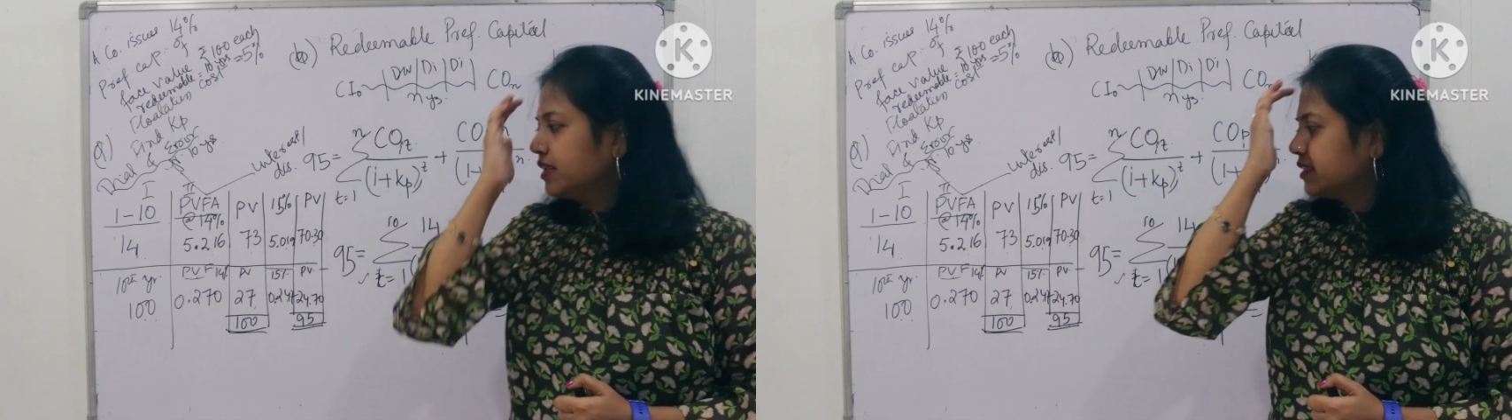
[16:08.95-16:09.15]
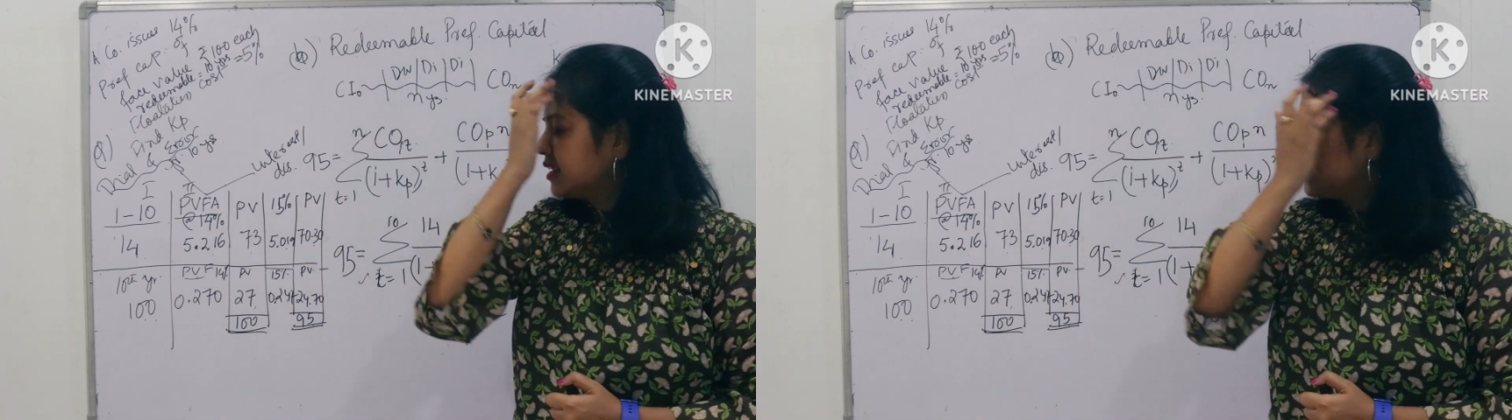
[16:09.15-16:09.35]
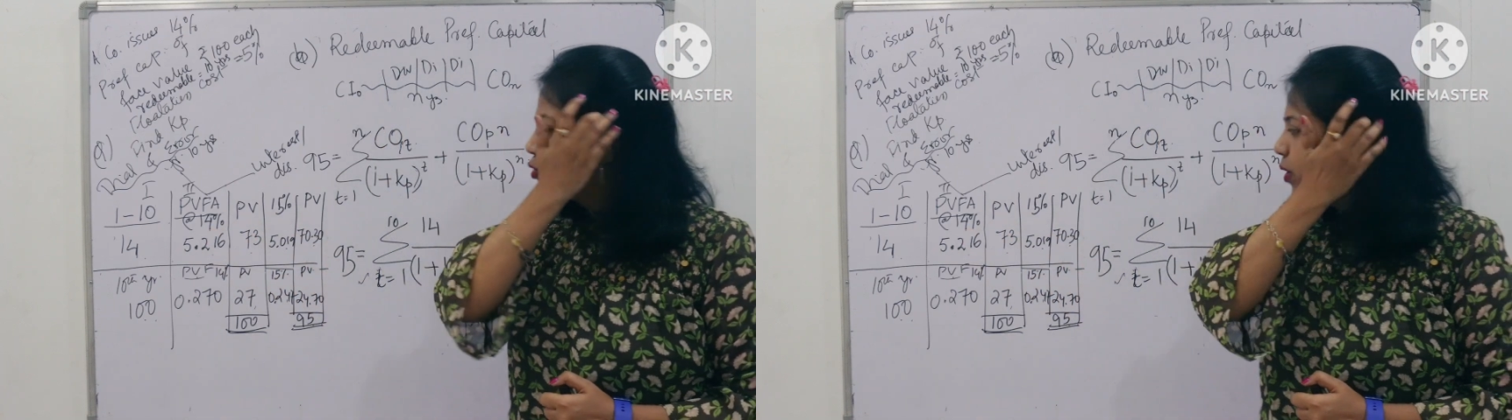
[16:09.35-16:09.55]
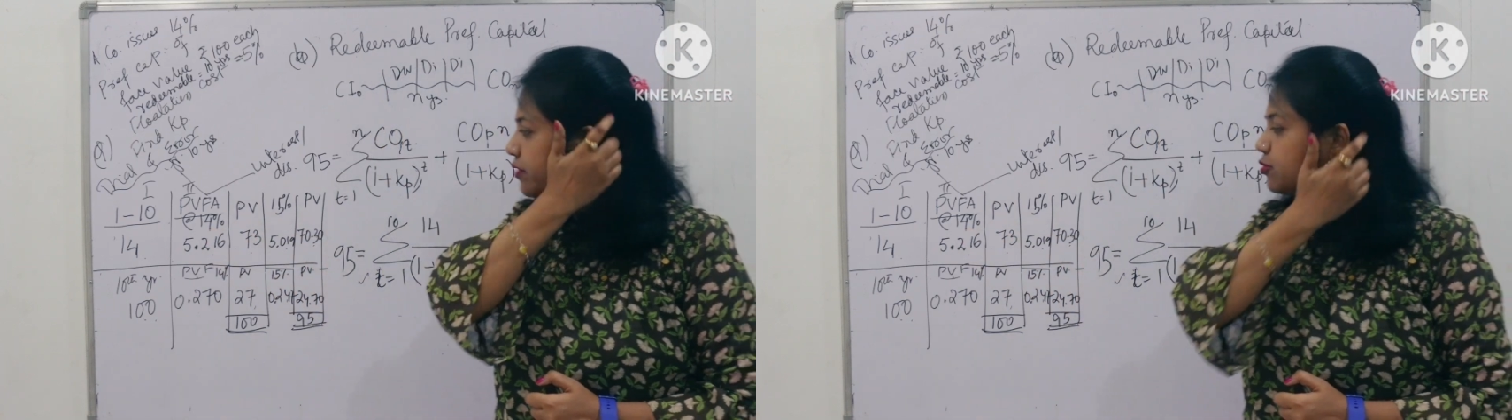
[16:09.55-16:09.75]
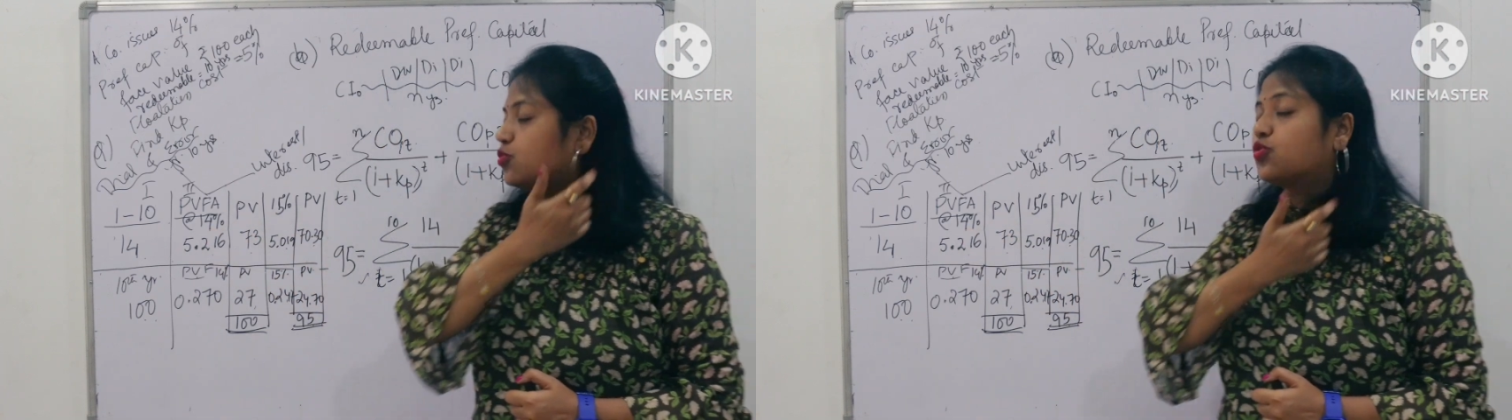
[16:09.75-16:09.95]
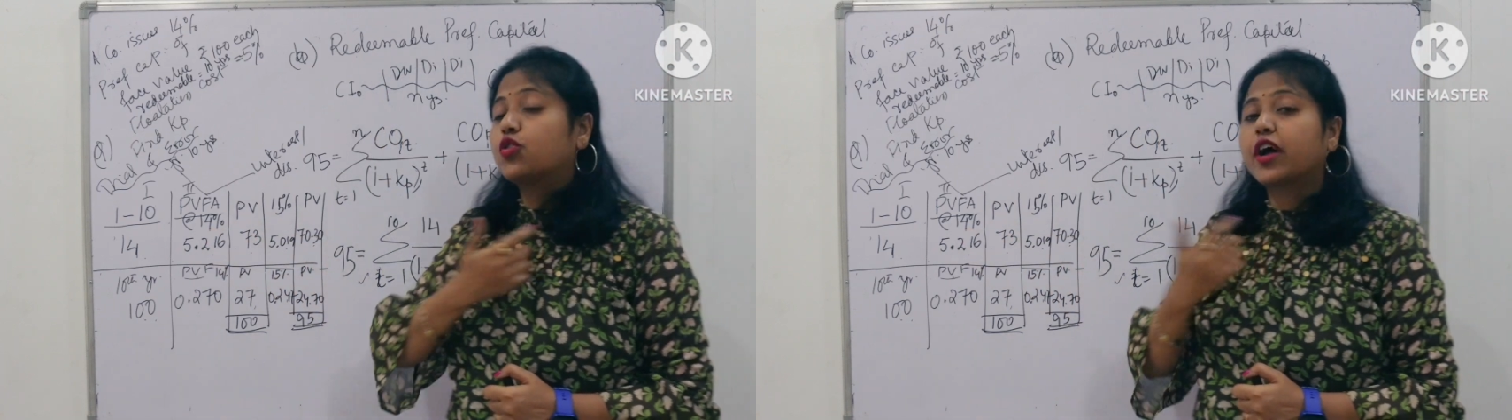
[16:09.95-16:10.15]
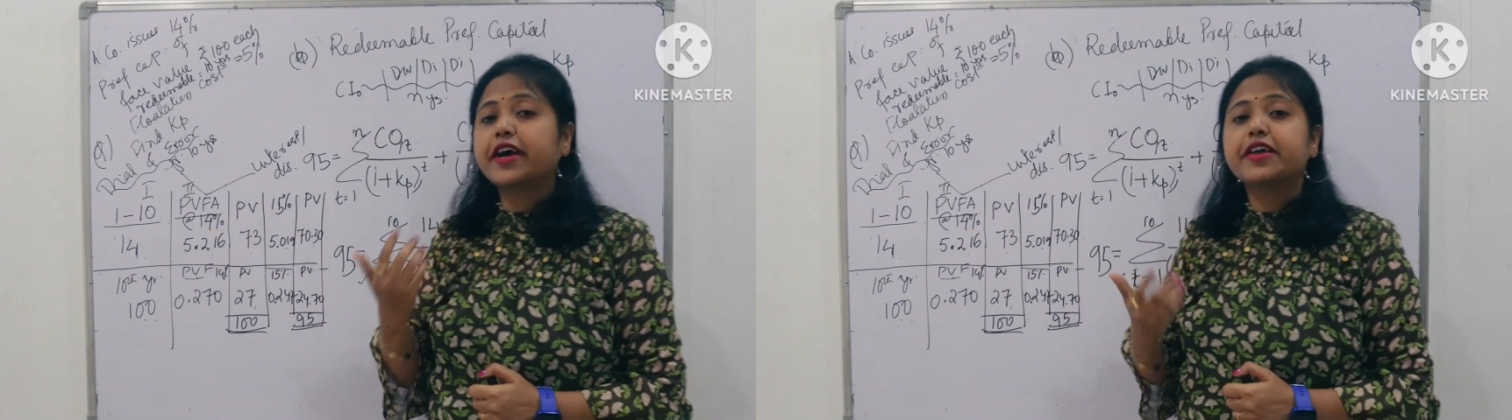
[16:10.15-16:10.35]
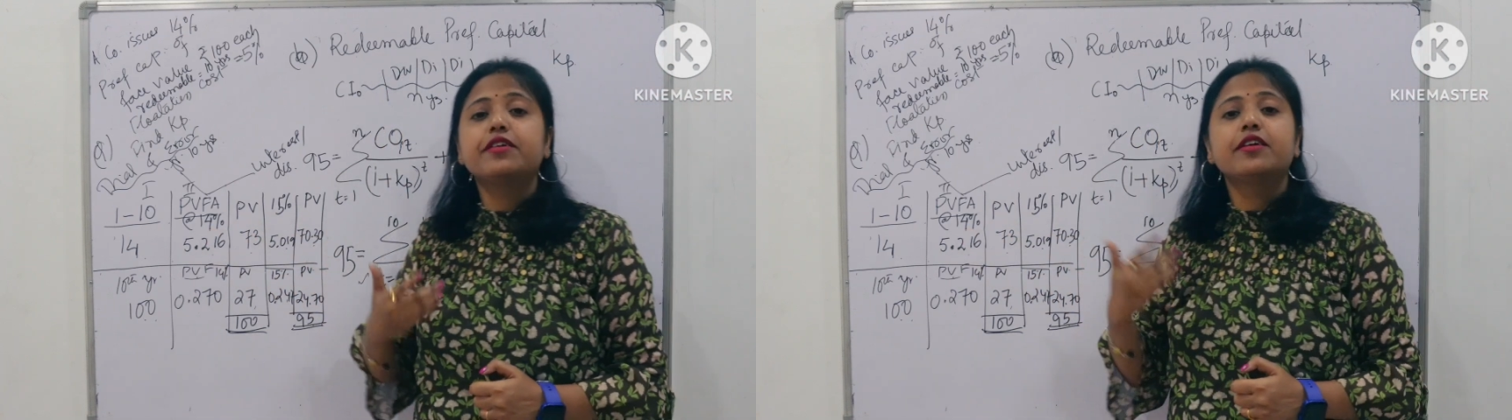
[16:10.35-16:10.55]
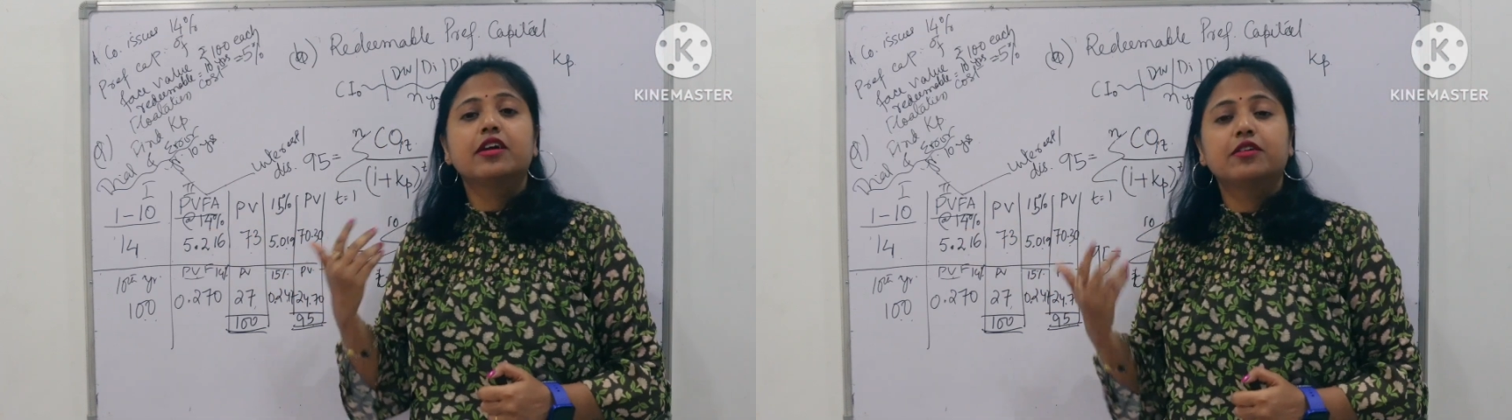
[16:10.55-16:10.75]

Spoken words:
that you have to try